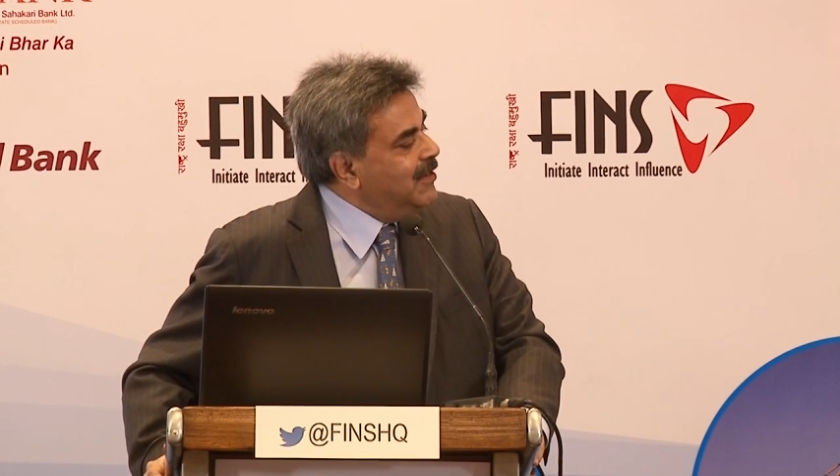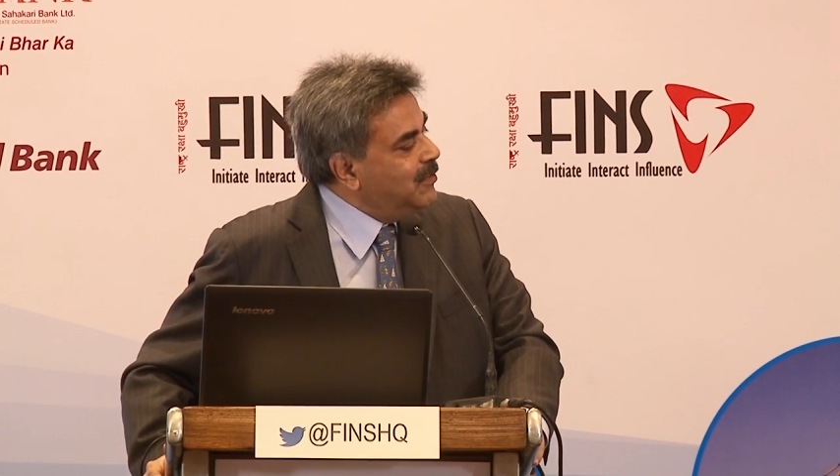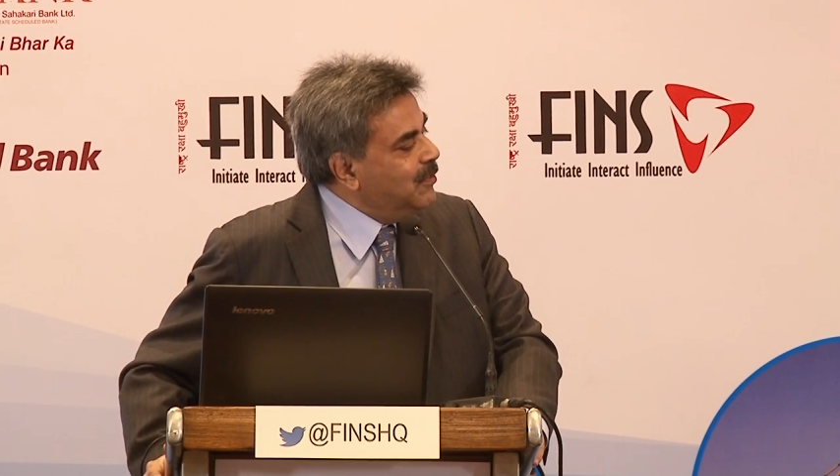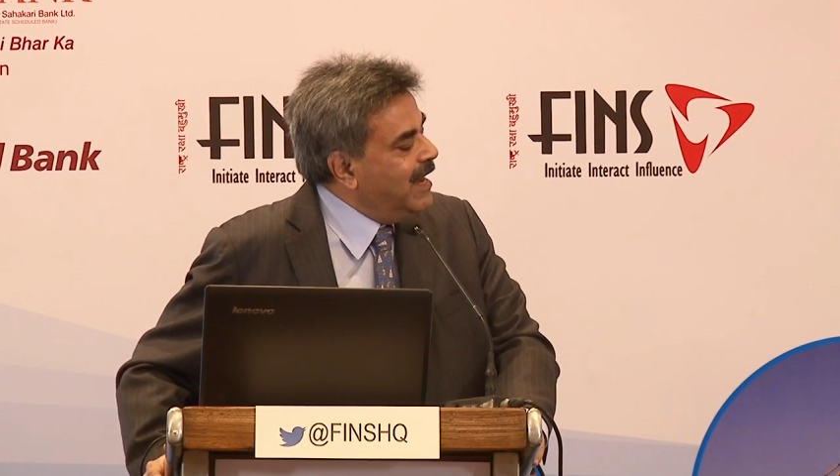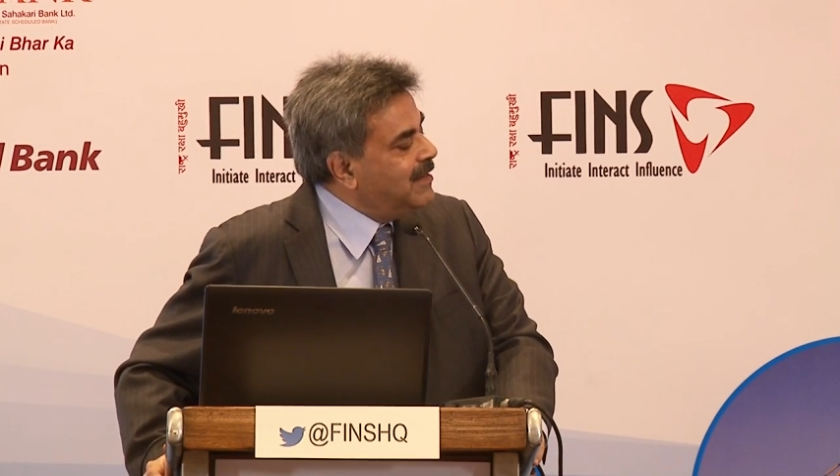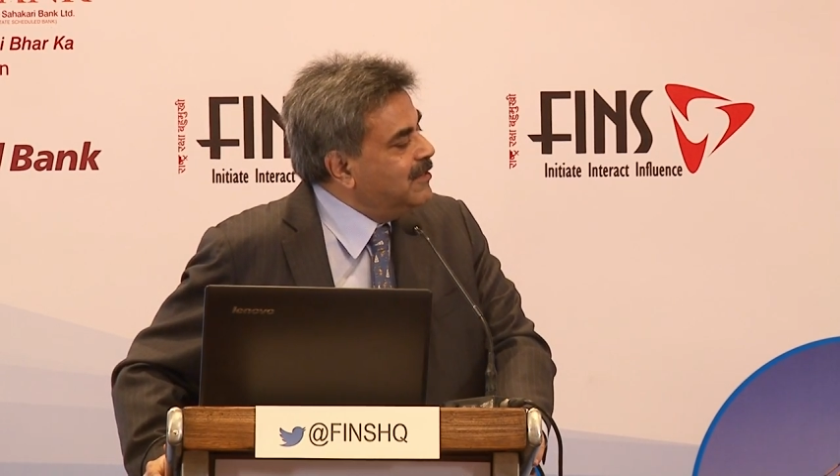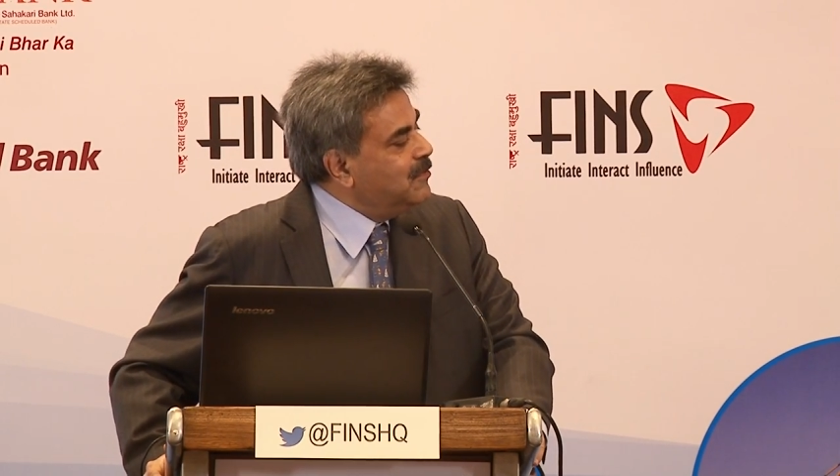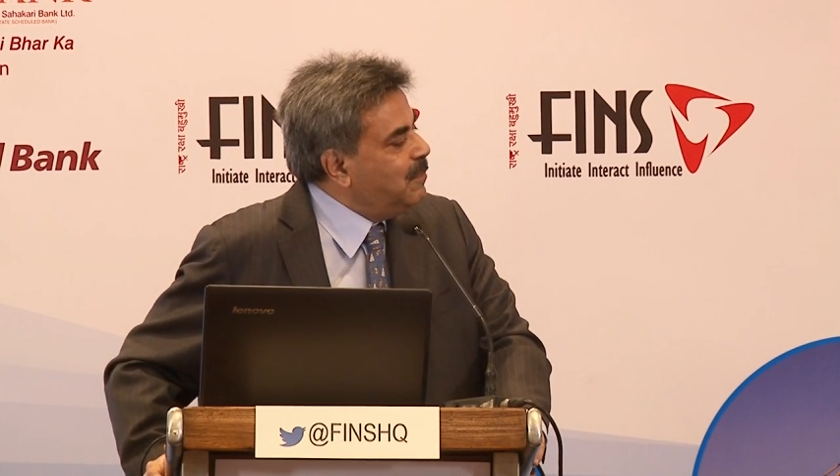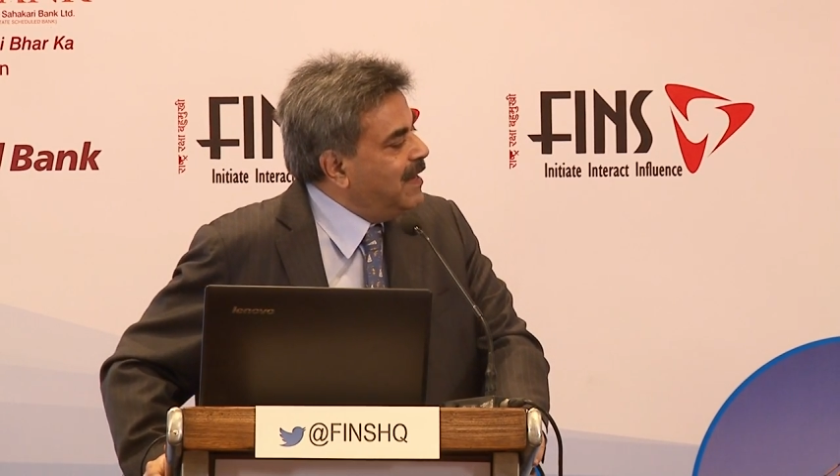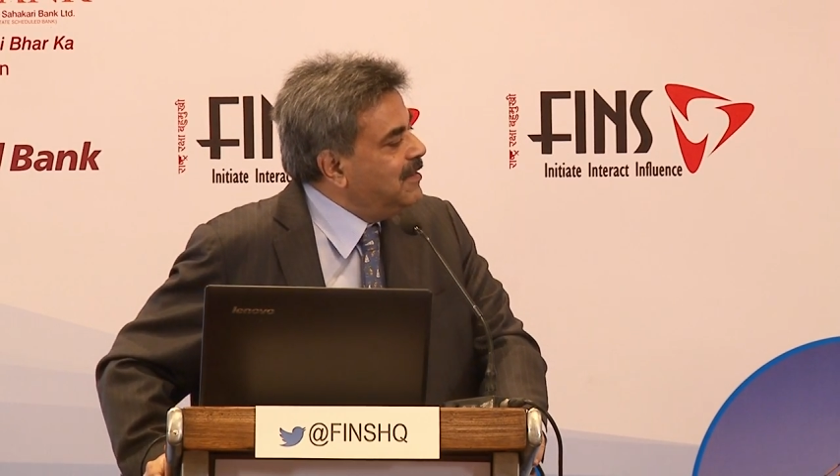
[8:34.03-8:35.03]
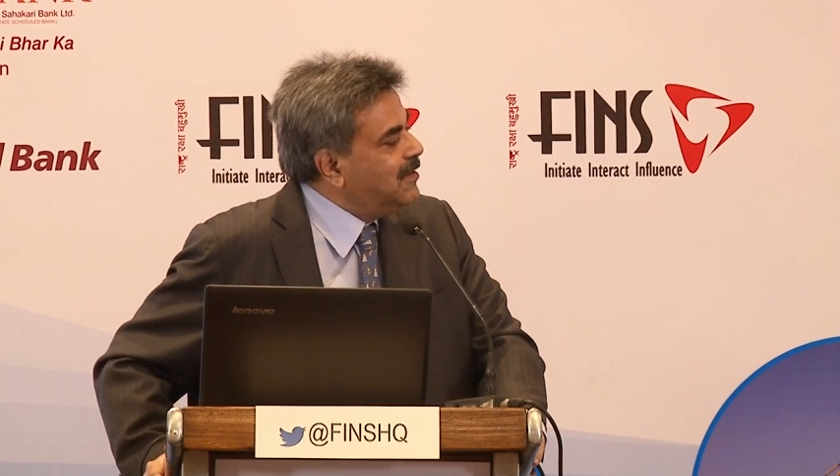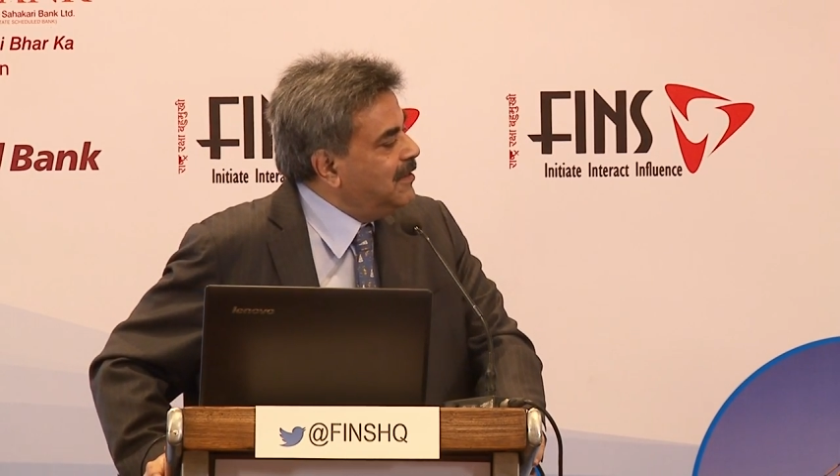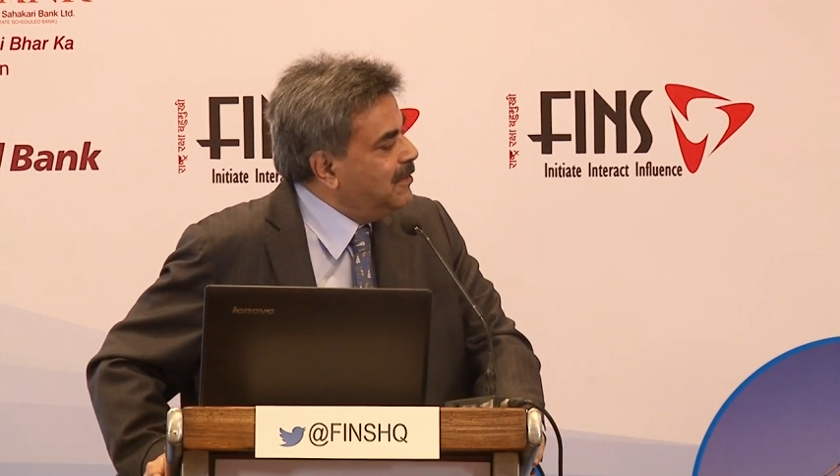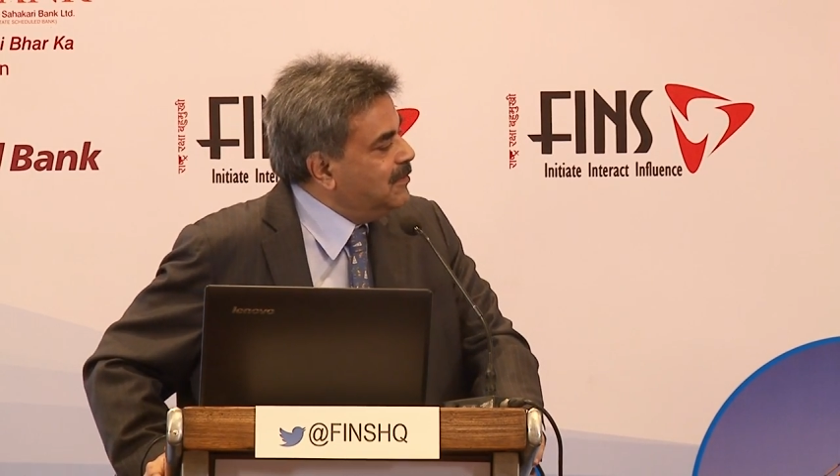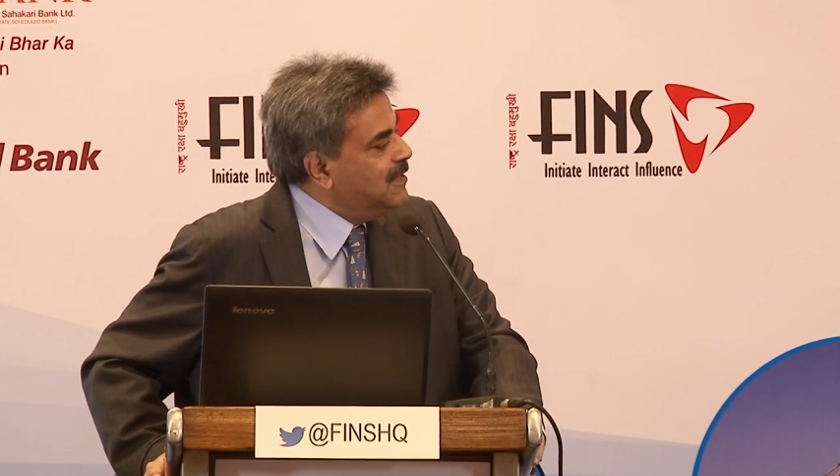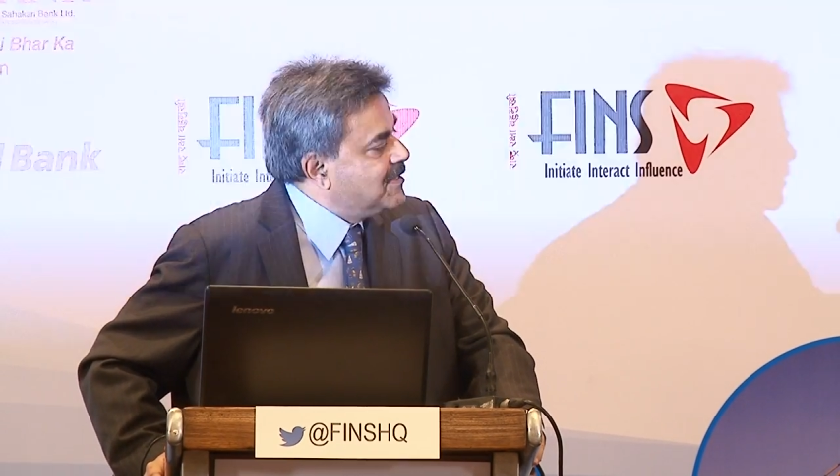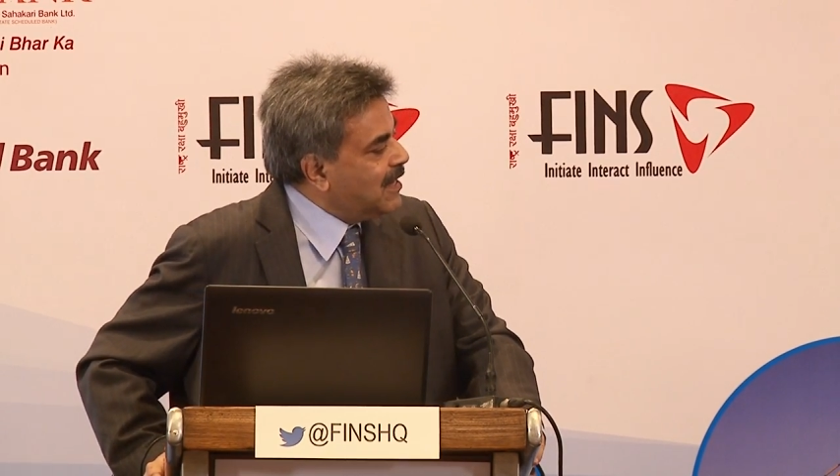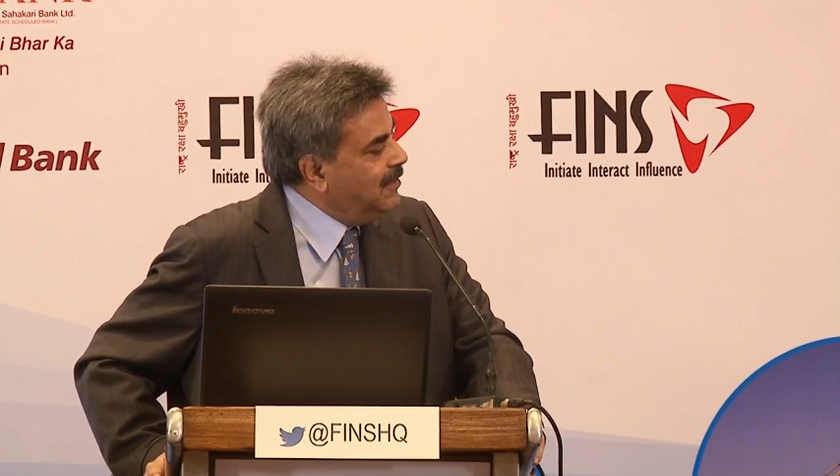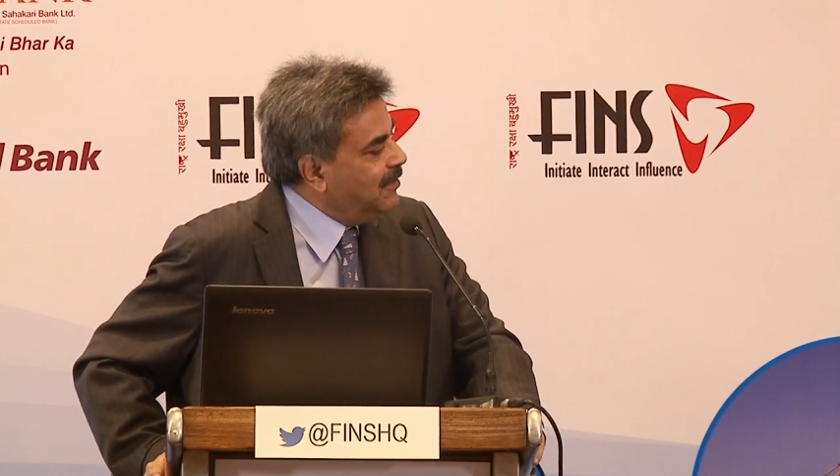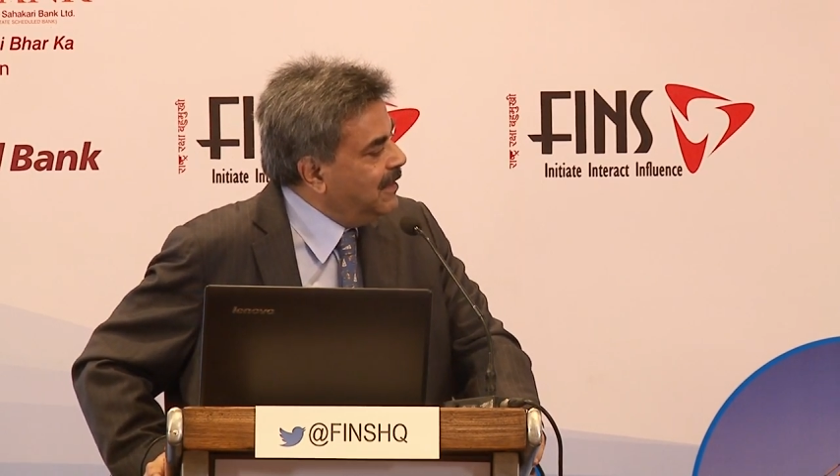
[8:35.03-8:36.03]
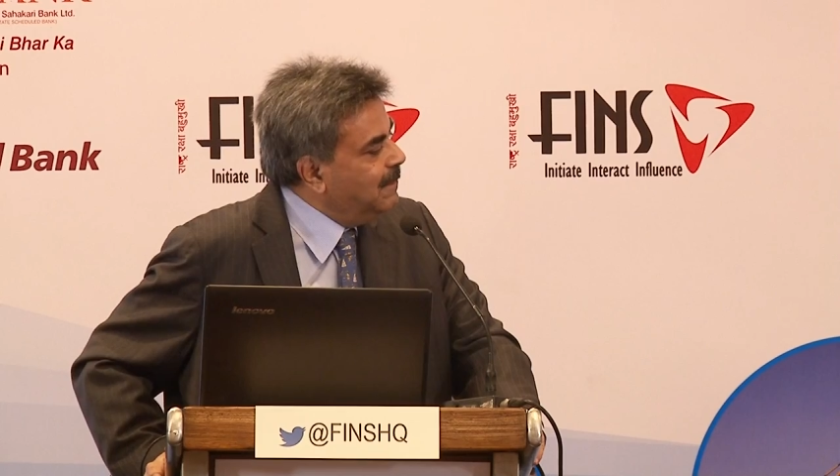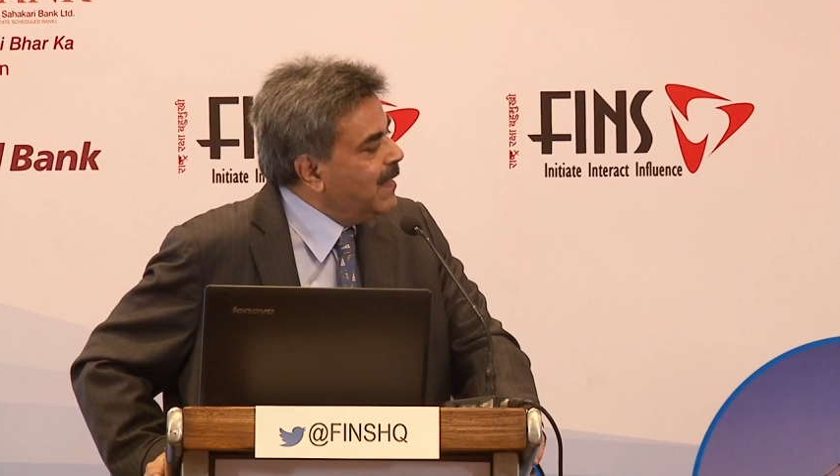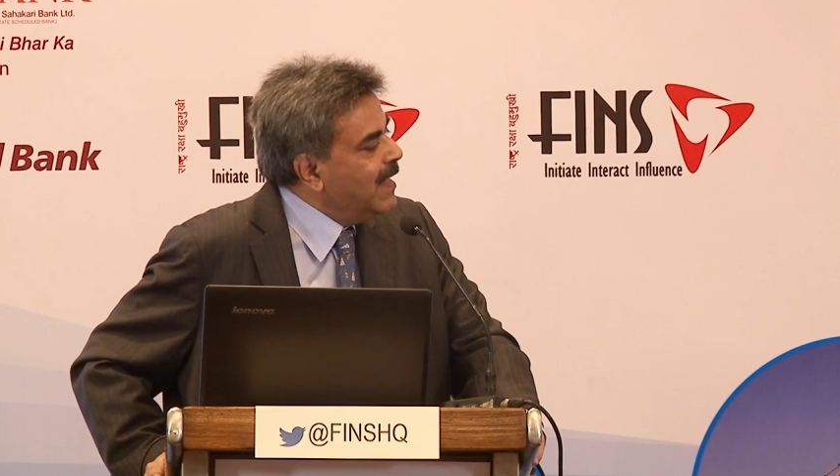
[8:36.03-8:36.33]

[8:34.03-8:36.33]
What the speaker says: to get into, penetrate into this country.